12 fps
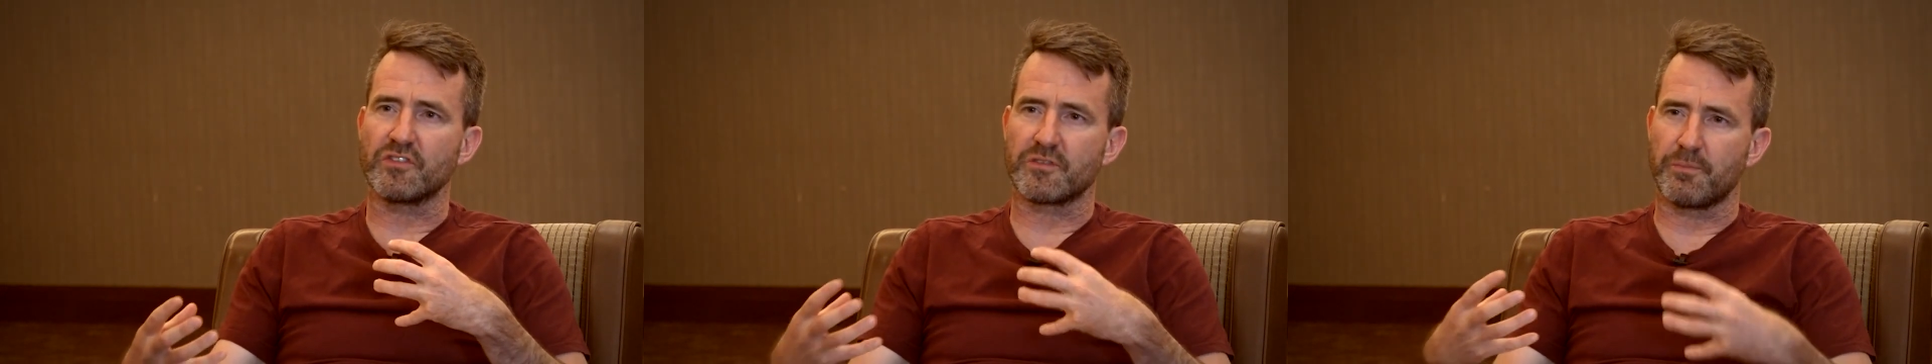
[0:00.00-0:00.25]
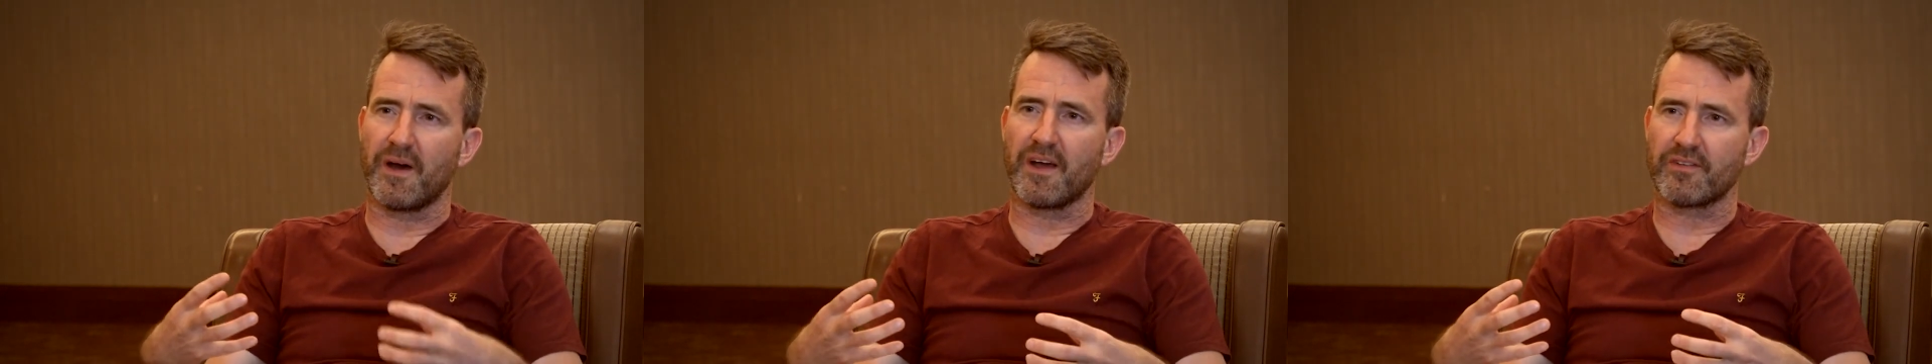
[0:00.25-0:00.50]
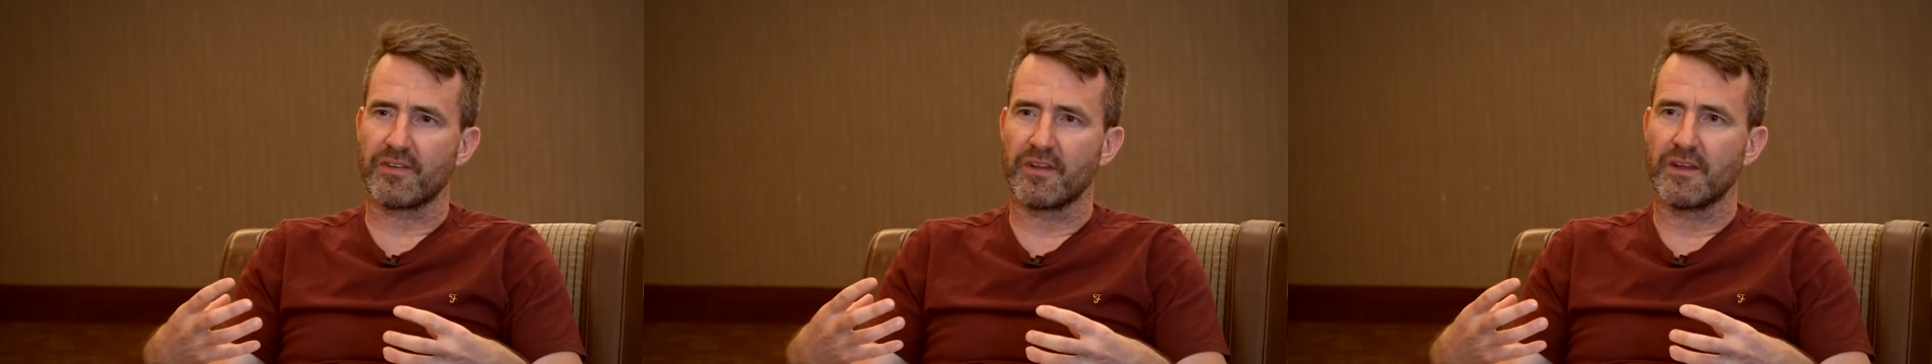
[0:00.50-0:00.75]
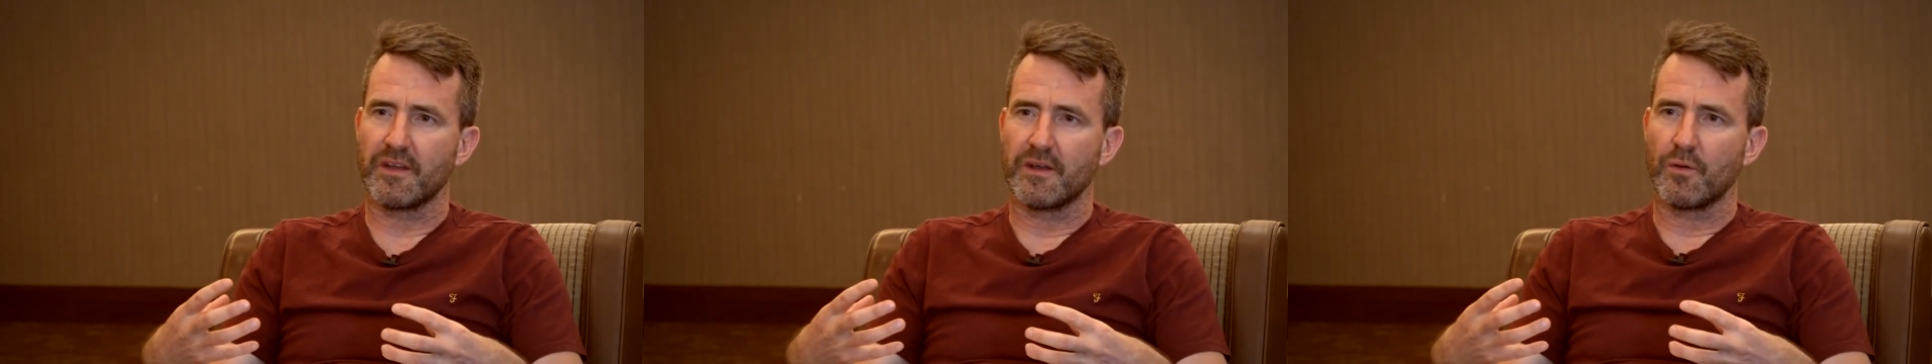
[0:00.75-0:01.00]
spot
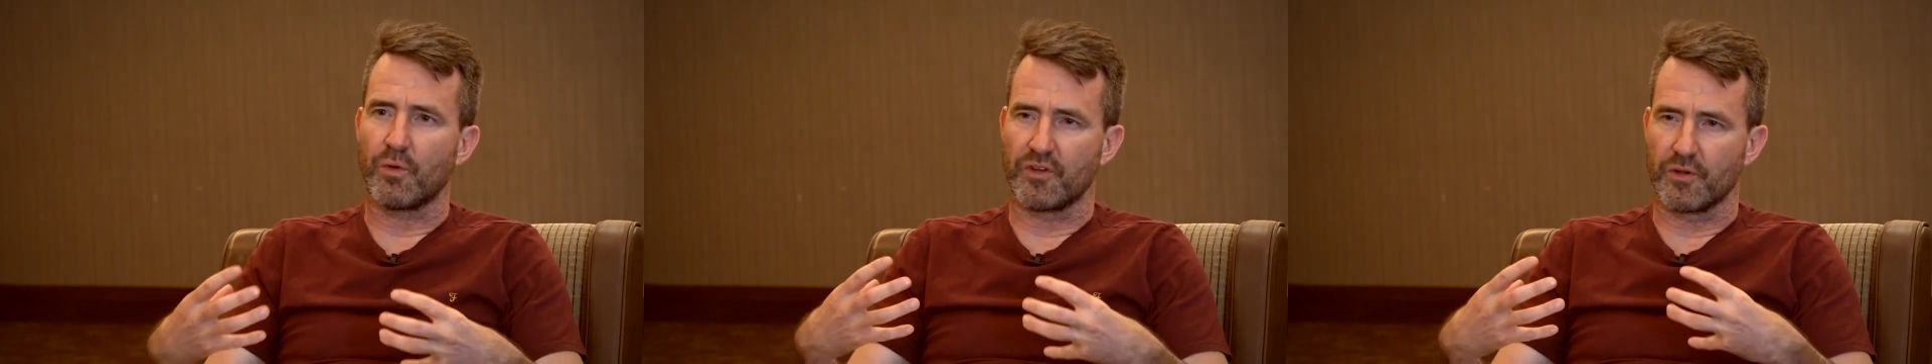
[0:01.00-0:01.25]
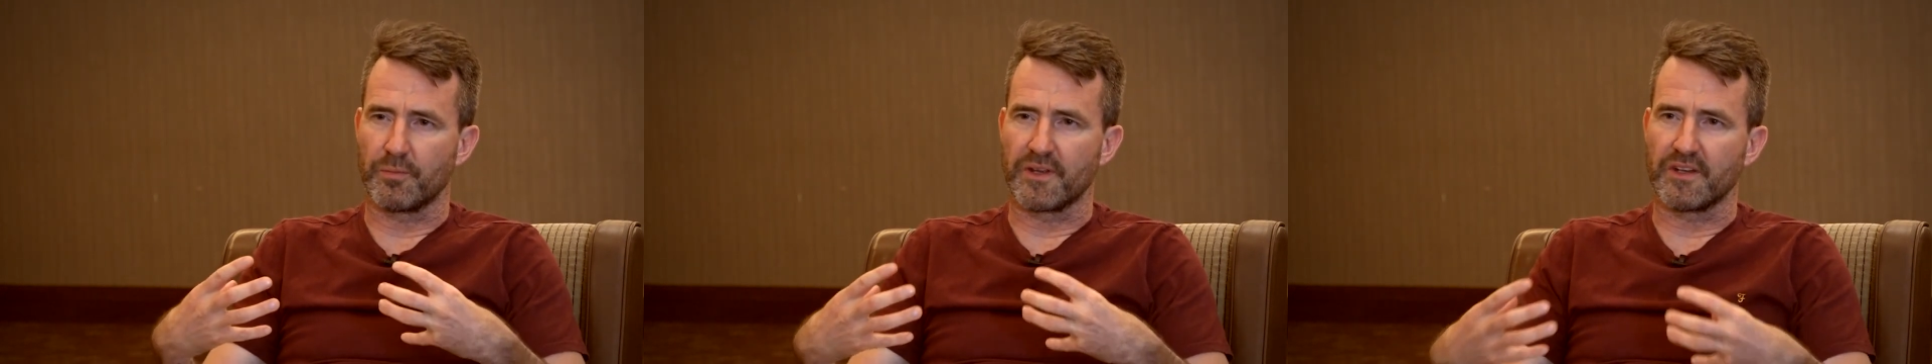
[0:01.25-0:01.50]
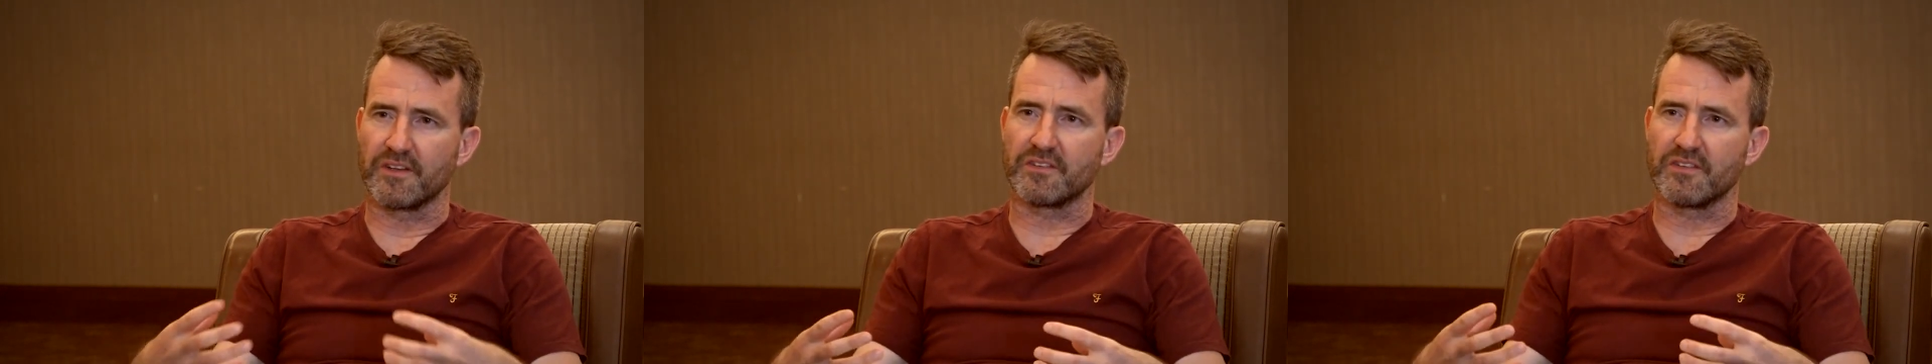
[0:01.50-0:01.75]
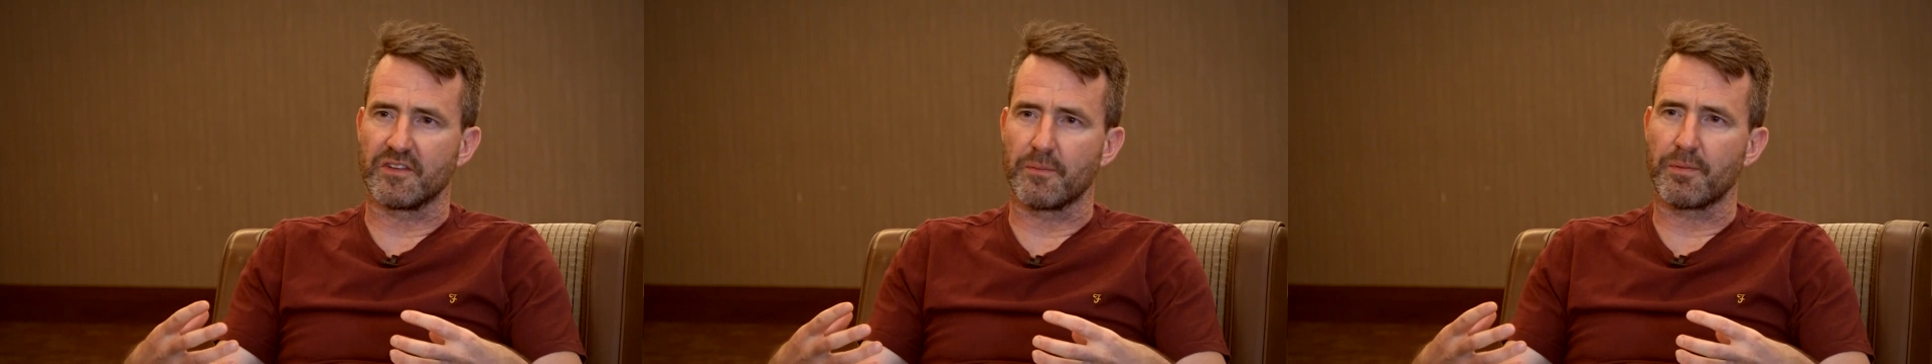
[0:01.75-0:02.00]
when you're beginning
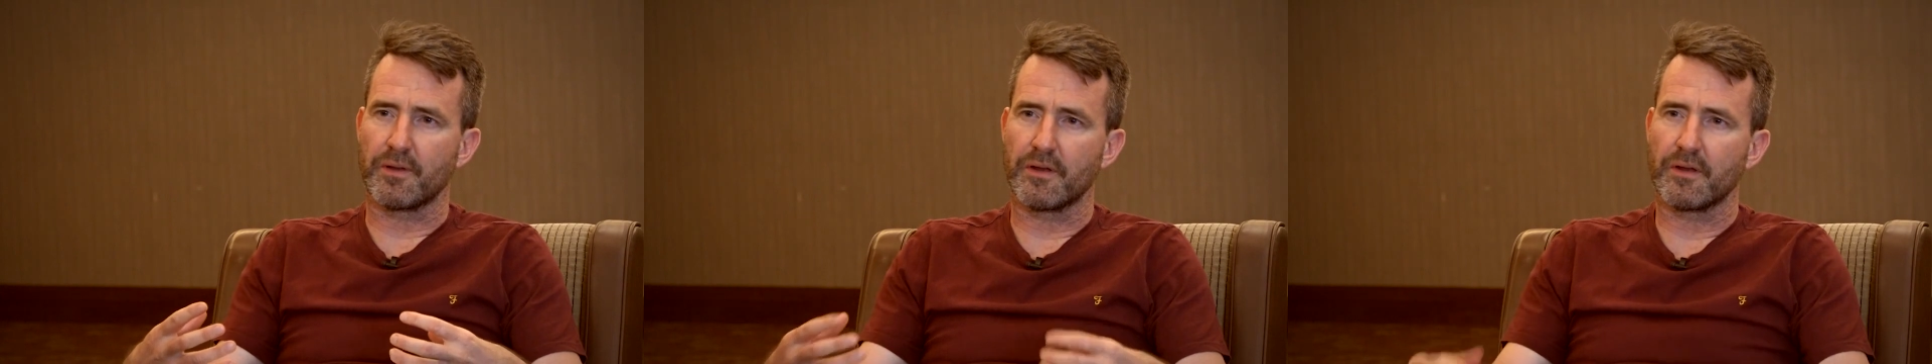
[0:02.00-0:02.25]
to dip?